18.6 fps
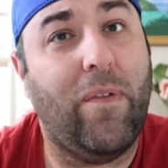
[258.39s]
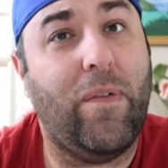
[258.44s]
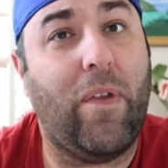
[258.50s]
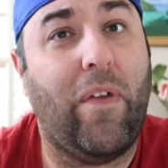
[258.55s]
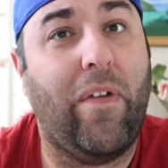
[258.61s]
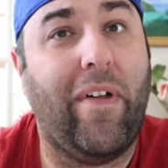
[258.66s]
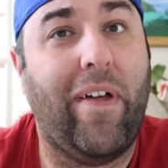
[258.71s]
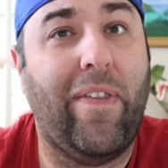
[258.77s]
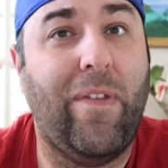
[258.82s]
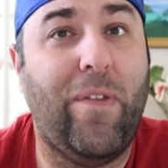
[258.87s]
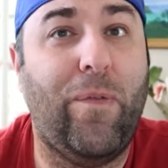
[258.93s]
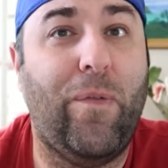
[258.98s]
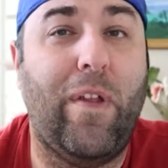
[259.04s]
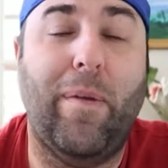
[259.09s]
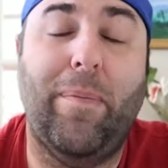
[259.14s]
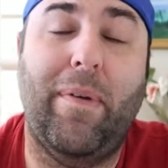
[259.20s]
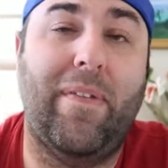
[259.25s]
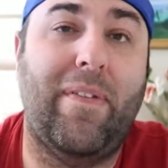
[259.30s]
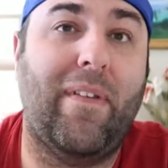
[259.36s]
So like this
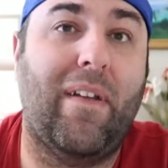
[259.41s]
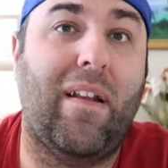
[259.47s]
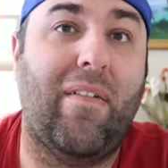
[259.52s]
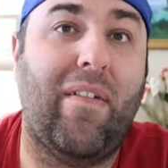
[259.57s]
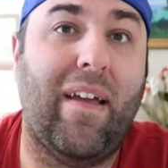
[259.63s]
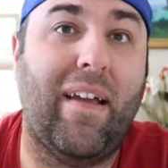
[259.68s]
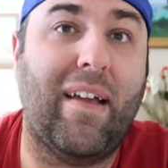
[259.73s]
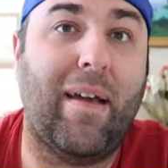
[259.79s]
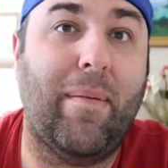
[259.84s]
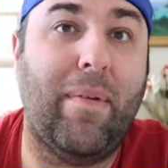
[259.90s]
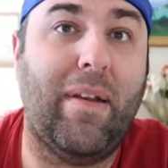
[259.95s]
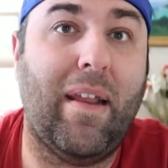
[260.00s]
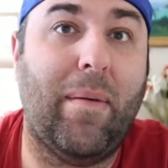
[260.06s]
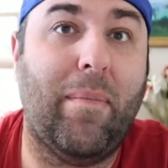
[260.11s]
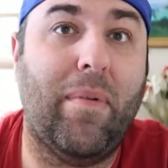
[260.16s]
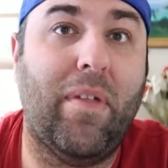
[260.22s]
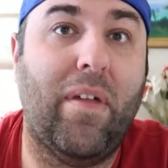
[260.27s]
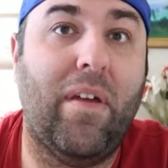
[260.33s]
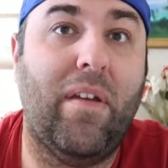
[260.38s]
video, please go to like, comment
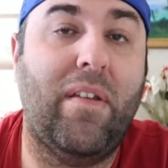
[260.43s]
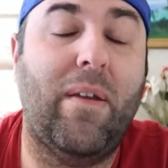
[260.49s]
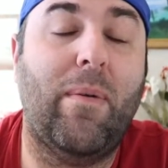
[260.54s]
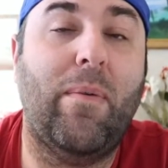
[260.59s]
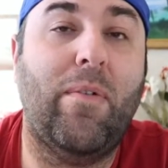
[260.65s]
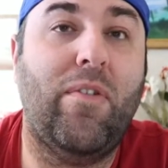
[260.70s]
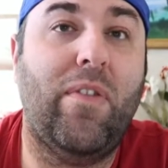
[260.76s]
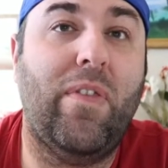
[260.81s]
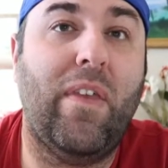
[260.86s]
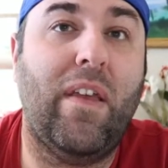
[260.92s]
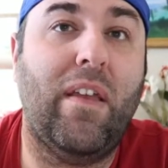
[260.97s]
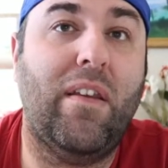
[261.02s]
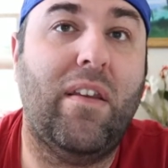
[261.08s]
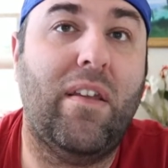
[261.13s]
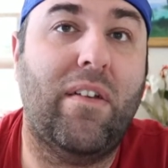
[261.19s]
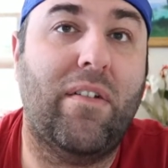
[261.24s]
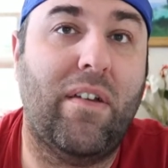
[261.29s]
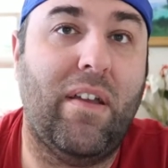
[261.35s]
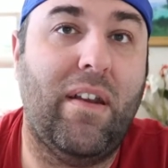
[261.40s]
down below, tell me what you think, do
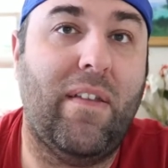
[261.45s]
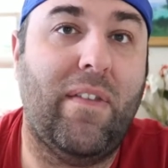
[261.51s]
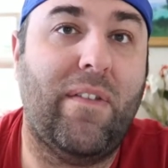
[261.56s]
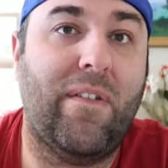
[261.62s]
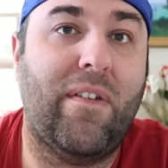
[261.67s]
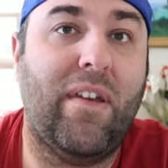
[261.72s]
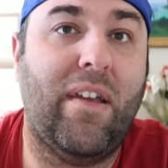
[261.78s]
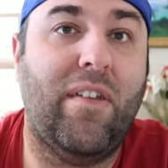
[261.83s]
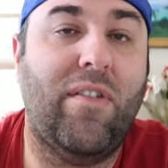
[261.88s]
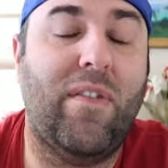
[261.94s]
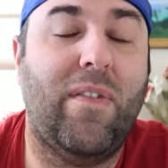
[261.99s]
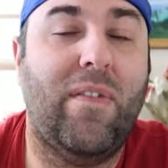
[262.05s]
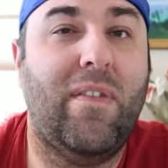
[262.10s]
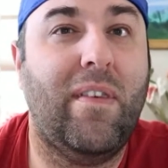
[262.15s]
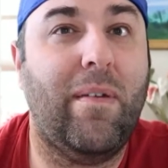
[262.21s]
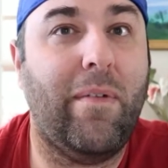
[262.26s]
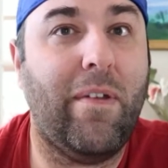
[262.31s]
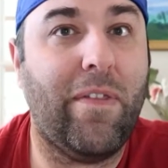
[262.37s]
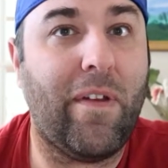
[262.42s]
you agree, disagree, just
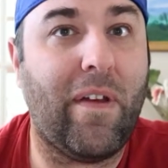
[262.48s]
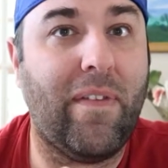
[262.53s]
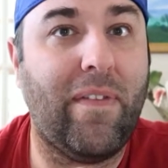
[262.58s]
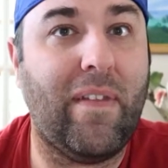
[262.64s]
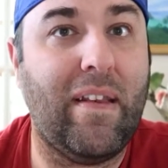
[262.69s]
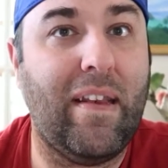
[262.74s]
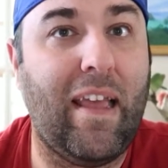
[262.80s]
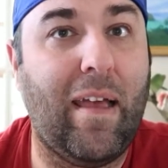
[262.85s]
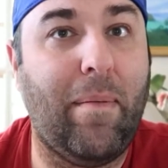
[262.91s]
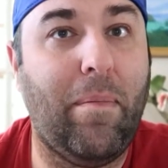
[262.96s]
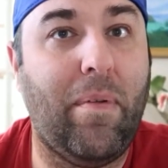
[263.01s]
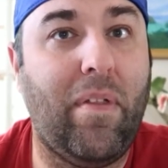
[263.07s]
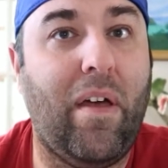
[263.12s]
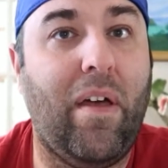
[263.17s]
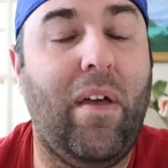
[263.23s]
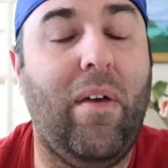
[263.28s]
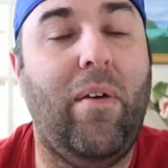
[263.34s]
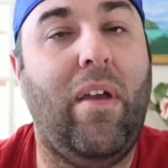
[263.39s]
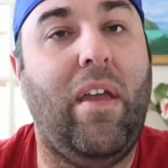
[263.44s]
tell me your thoughts down
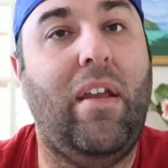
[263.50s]
below,